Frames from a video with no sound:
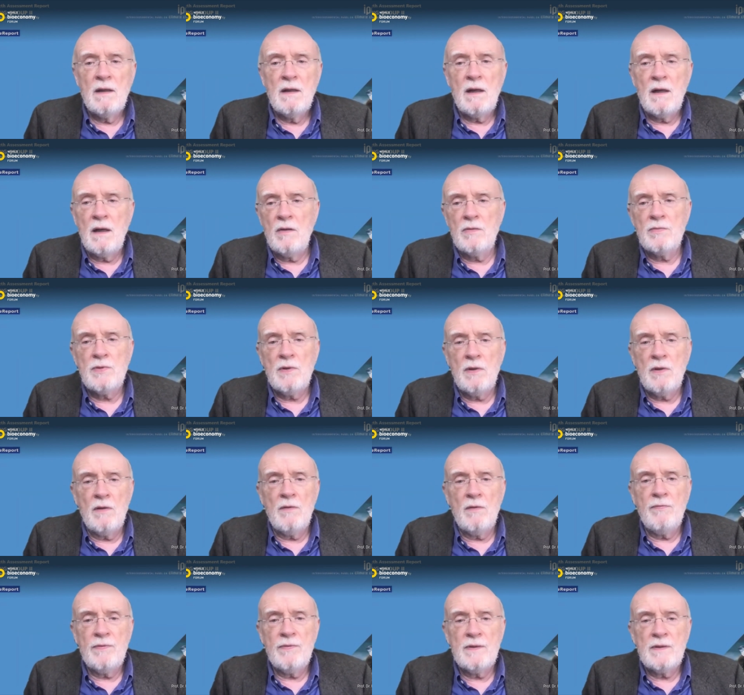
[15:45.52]
out
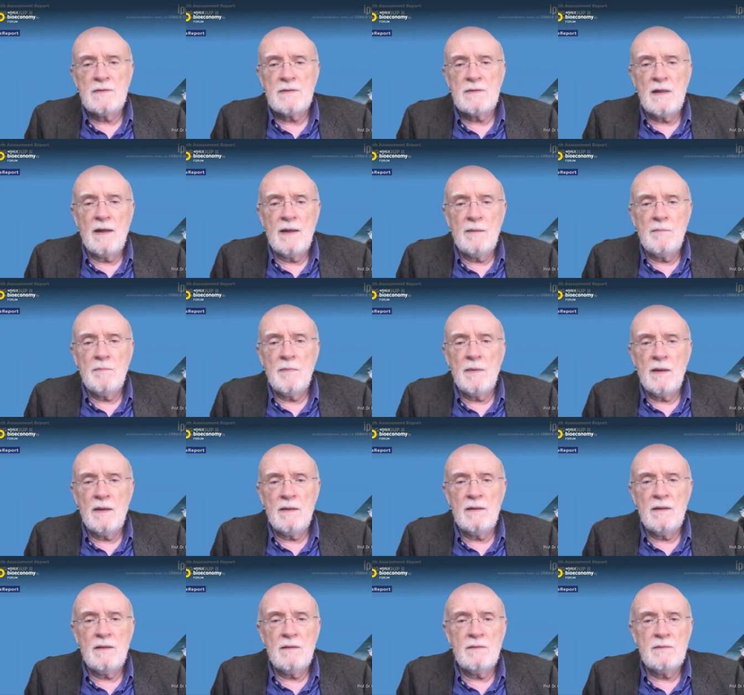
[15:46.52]
of the time
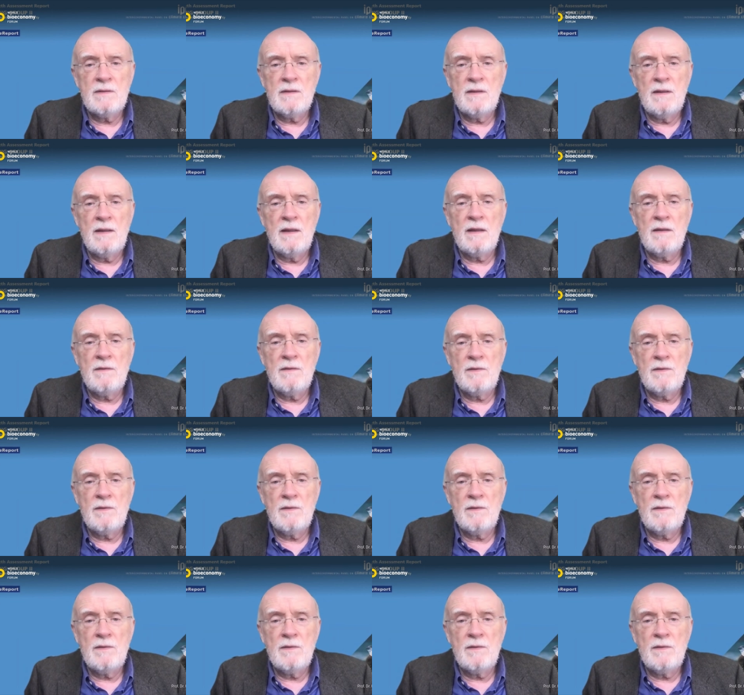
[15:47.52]
and is mm.